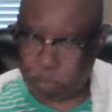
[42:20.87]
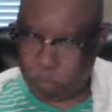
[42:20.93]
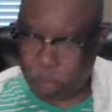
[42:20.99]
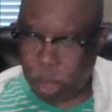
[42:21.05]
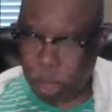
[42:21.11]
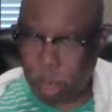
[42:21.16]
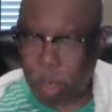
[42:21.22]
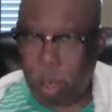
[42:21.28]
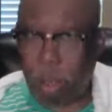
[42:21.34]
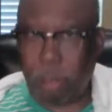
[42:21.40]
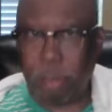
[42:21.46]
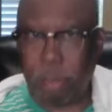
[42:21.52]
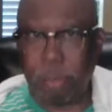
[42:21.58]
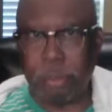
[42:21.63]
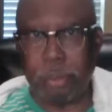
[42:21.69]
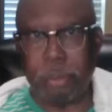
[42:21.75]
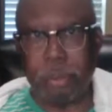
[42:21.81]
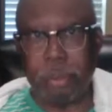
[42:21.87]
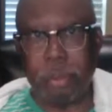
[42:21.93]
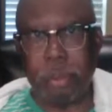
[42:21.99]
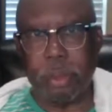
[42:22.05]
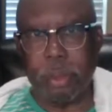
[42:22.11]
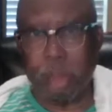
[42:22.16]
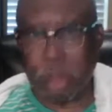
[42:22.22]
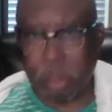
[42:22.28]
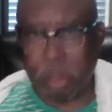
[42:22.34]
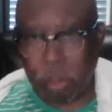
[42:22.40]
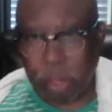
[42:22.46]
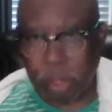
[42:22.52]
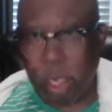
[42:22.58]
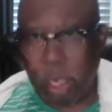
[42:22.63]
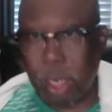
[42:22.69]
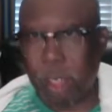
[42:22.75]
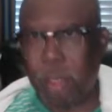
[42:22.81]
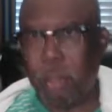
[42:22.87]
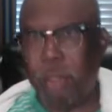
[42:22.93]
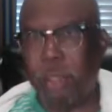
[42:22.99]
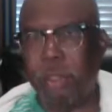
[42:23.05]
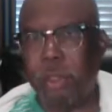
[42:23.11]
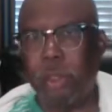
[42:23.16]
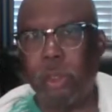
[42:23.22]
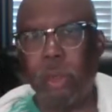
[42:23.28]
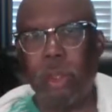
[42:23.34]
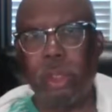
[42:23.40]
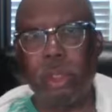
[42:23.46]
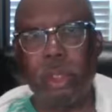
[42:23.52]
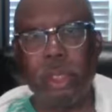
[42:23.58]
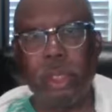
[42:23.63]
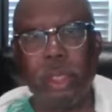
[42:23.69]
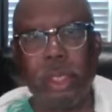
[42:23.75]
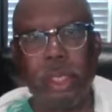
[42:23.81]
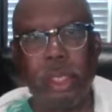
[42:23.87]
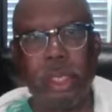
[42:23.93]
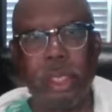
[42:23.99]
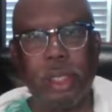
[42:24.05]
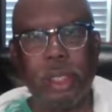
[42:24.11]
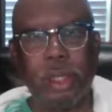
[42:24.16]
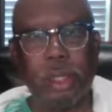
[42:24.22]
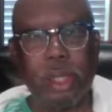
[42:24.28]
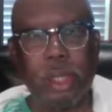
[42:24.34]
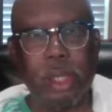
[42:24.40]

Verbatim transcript: Paul, you got to endure to the end.